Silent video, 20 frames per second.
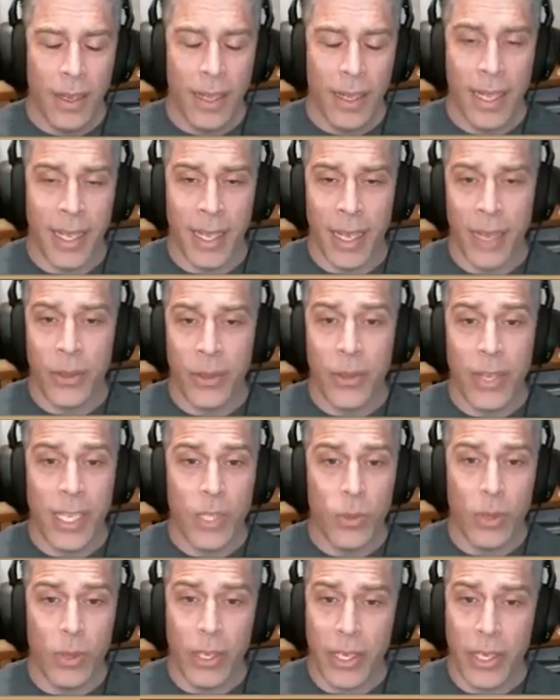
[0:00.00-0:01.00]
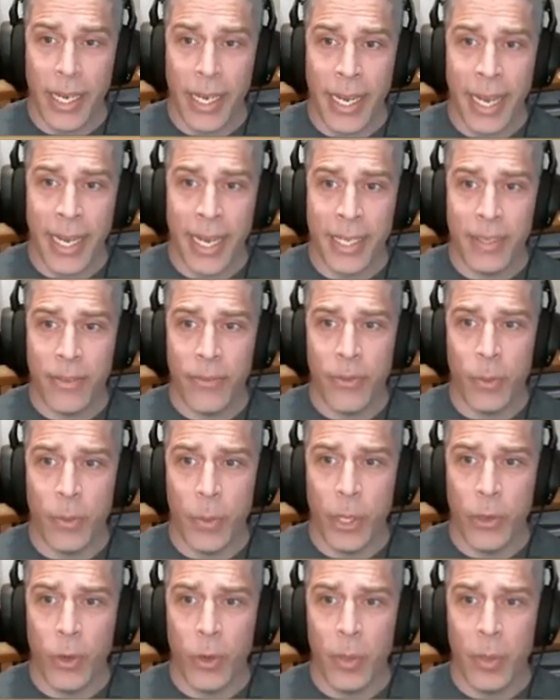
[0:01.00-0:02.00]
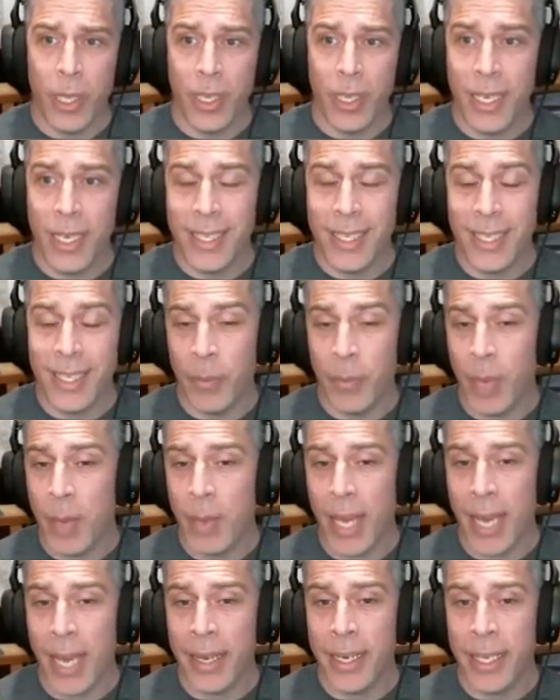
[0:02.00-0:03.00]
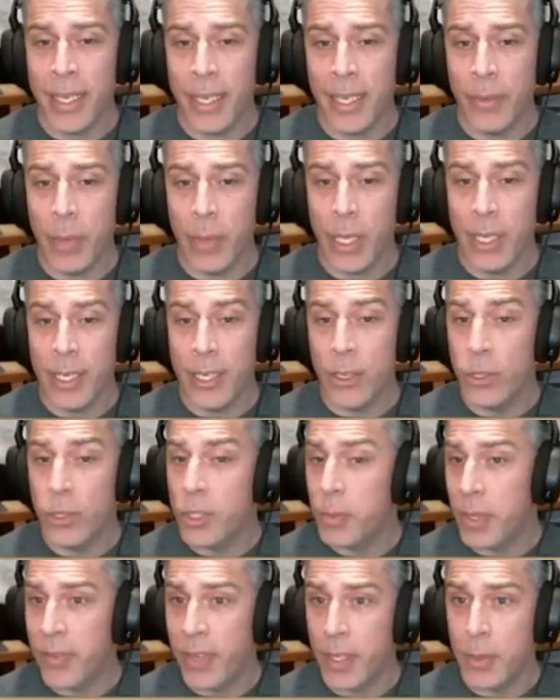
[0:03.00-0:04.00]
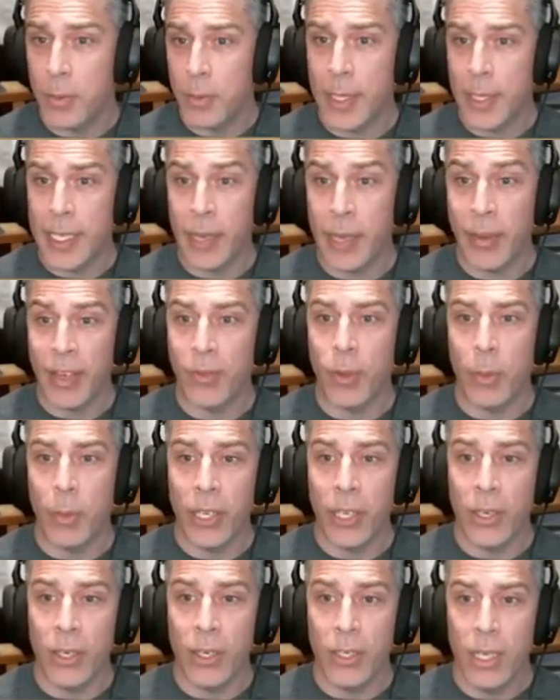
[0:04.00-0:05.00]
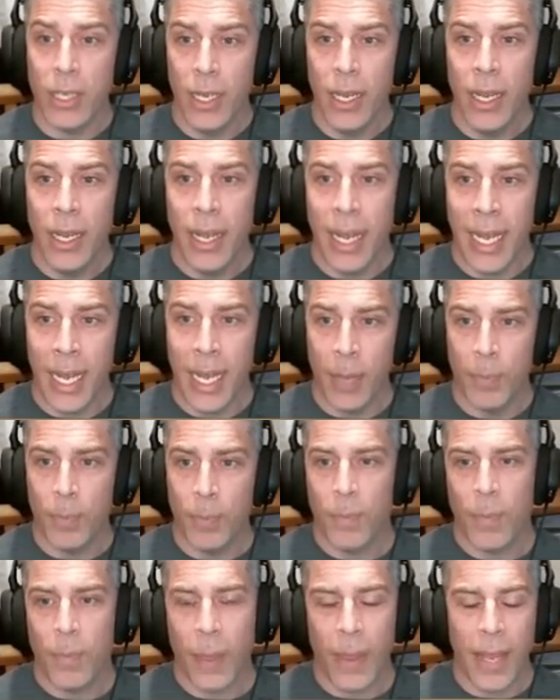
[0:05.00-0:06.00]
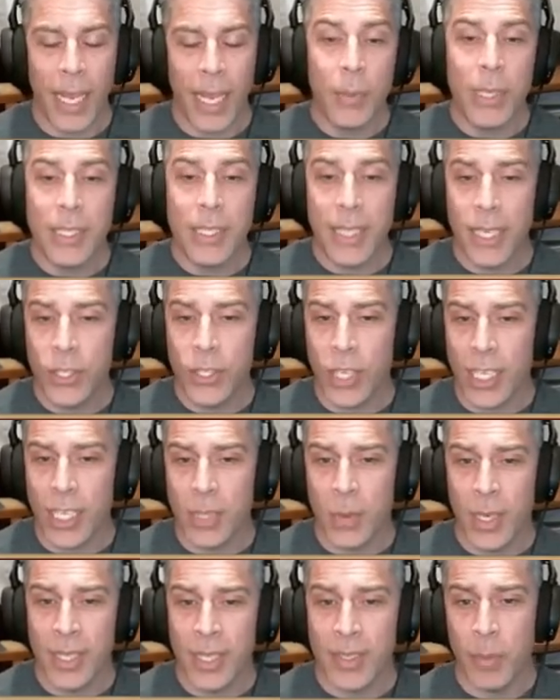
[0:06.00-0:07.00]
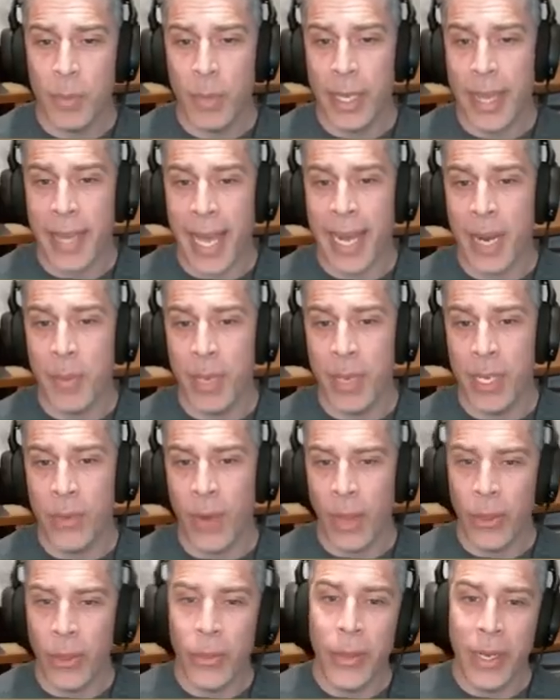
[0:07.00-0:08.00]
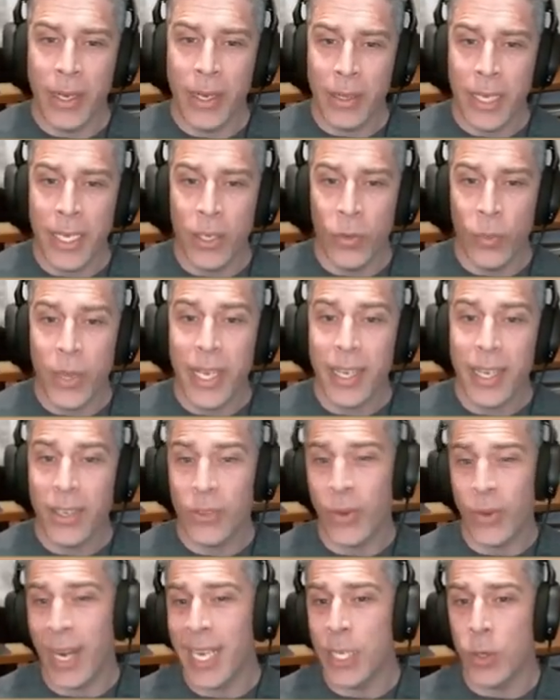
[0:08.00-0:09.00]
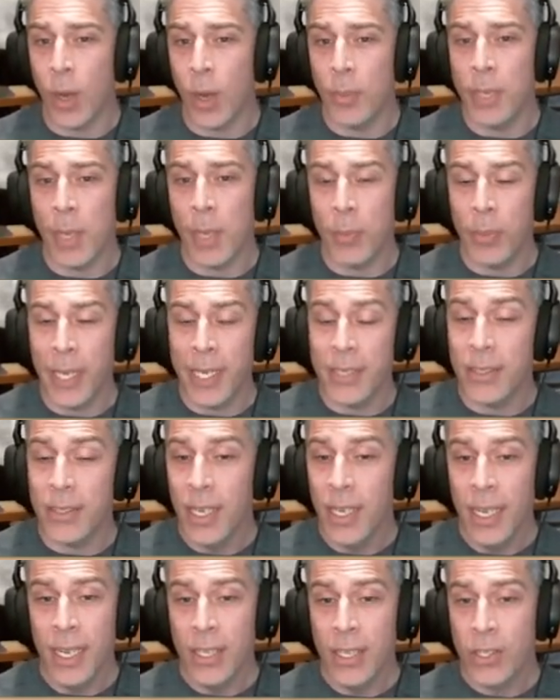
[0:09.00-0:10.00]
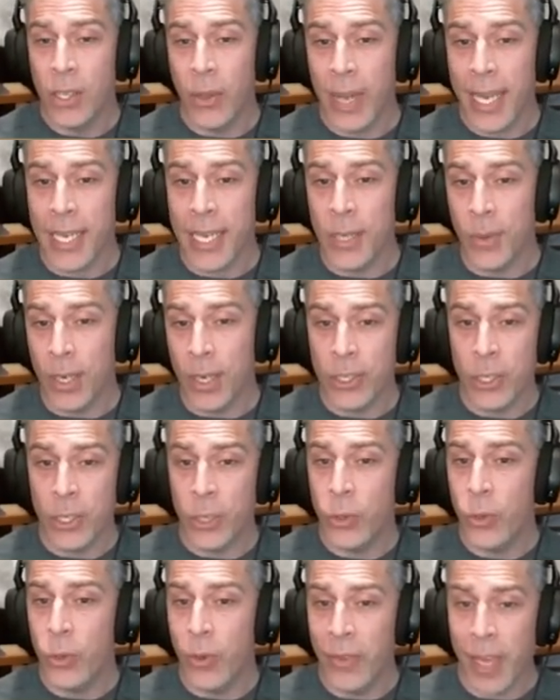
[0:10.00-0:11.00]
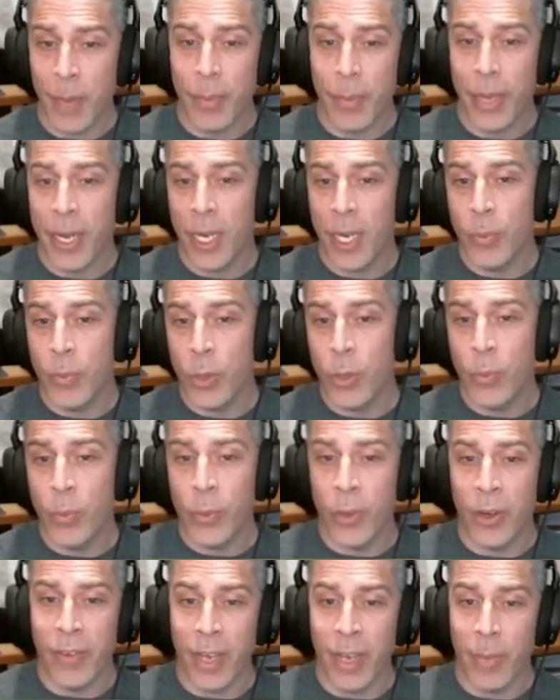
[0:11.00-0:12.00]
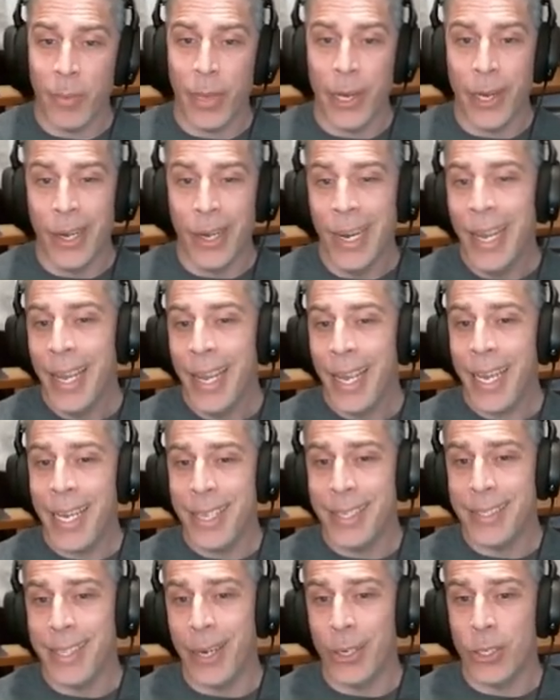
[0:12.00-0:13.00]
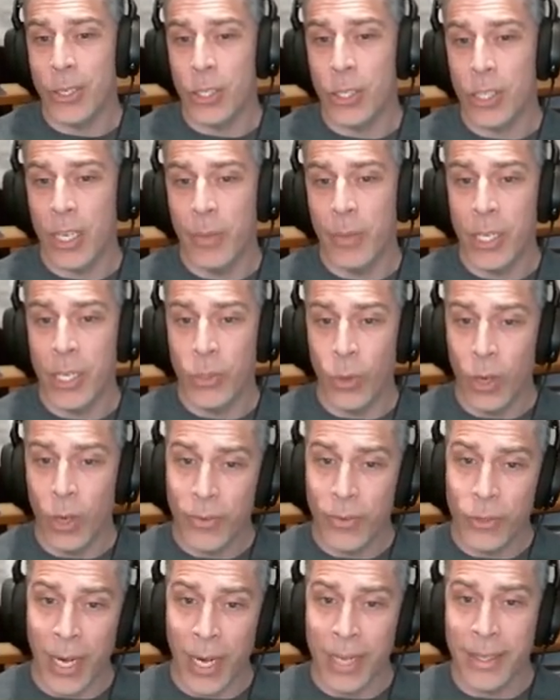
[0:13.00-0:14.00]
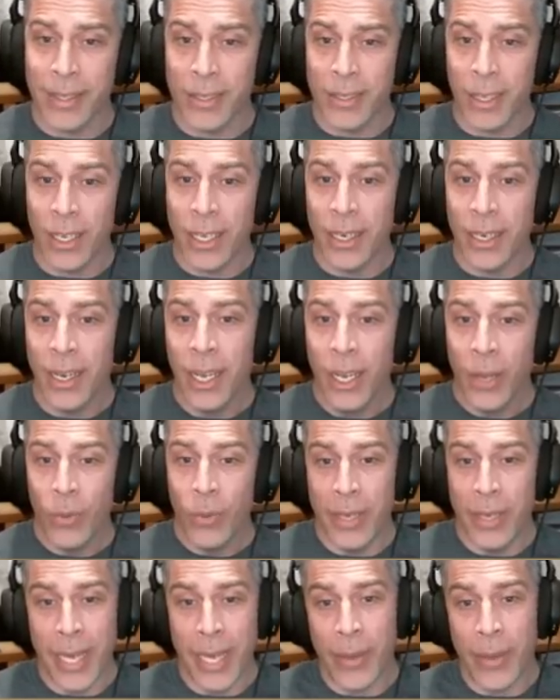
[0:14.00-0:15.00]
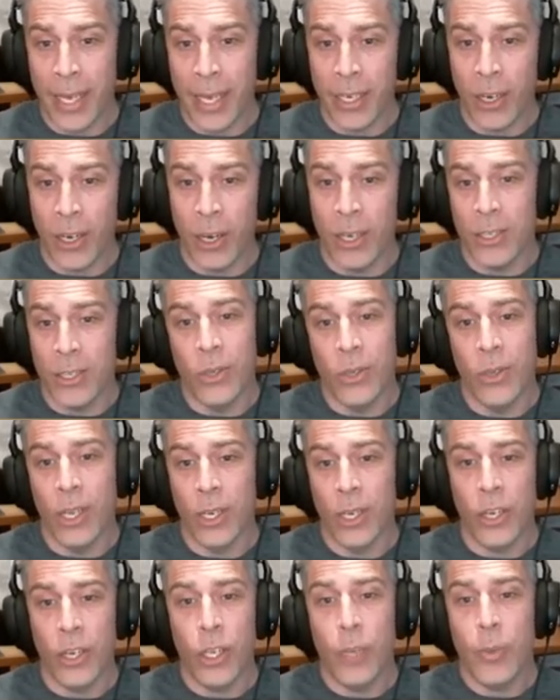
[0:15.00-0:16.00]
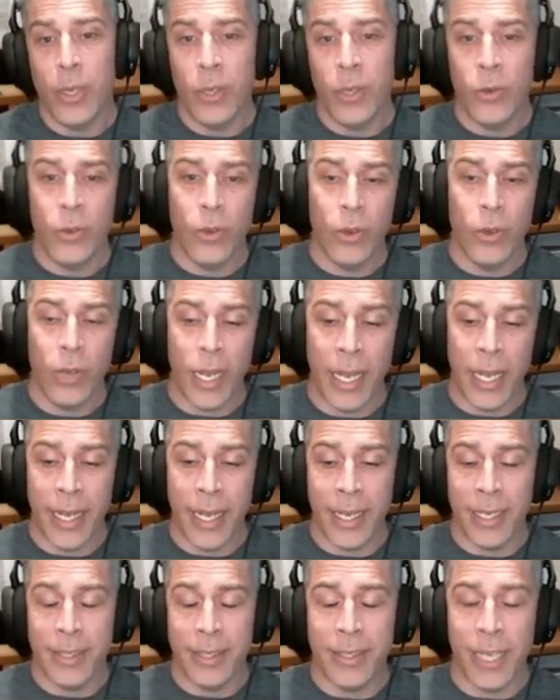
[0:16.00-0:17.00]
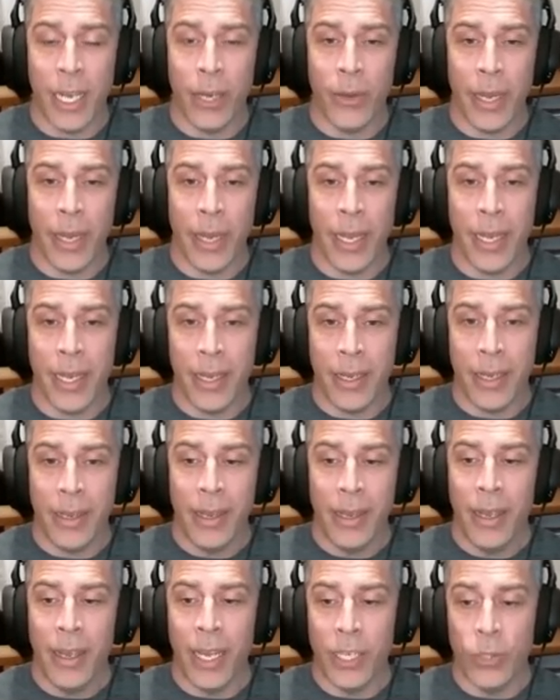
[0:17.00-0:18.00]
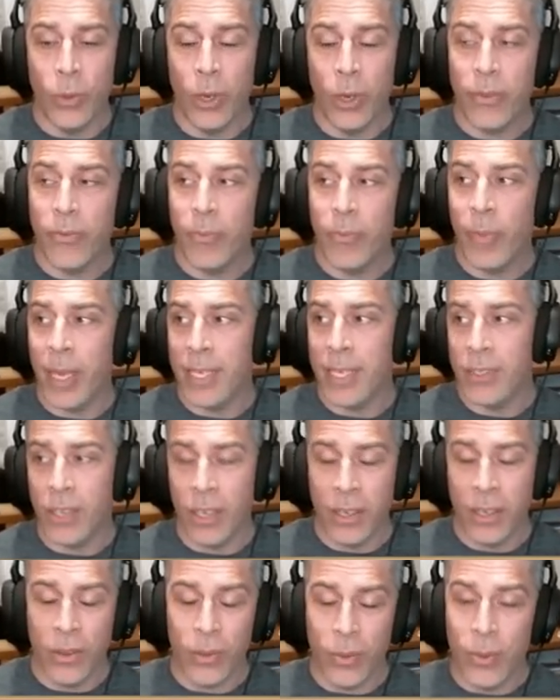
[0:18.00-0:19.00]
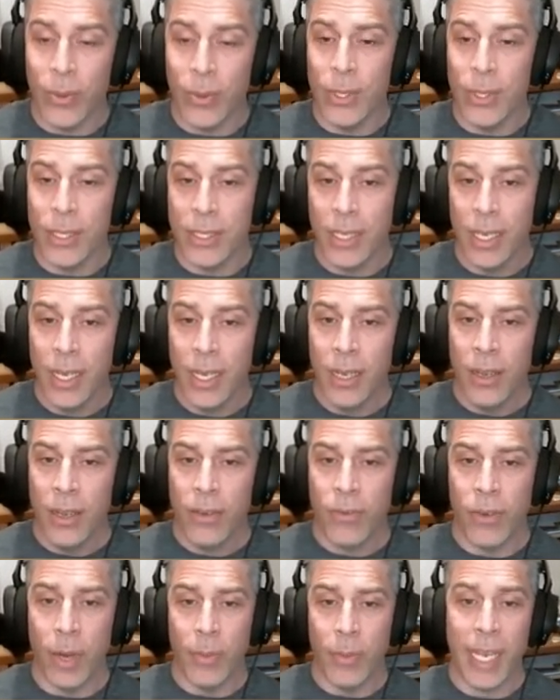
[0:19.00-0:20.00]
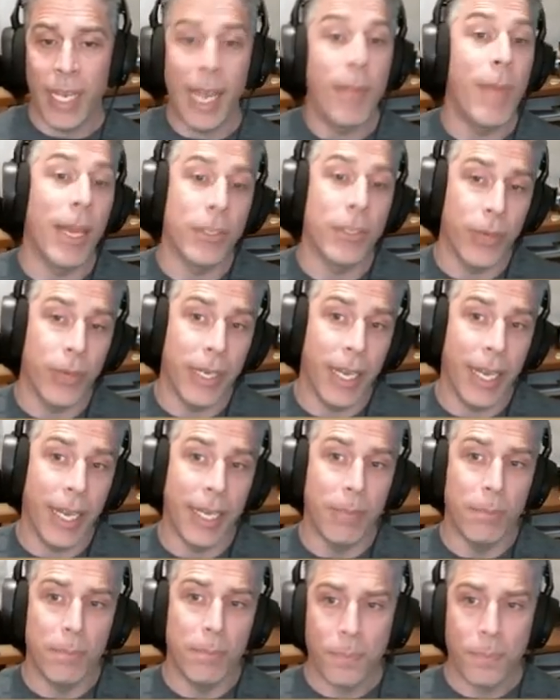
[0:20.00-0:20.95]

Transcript: Other things we're looking at, familiar abilities, and maybe adding in the ability to do specific familiars. NPC adjustments, and by that I mean rather than elite and weak, drag and drop templates. So, hey, you want to turn to a vampire? Boom, you're a vampire. Hey, this character is going to be a dwarf. Drag this on. Well, now that guard's no longer human. It's now a dwarf based on the rules from the Game Mastery Guide.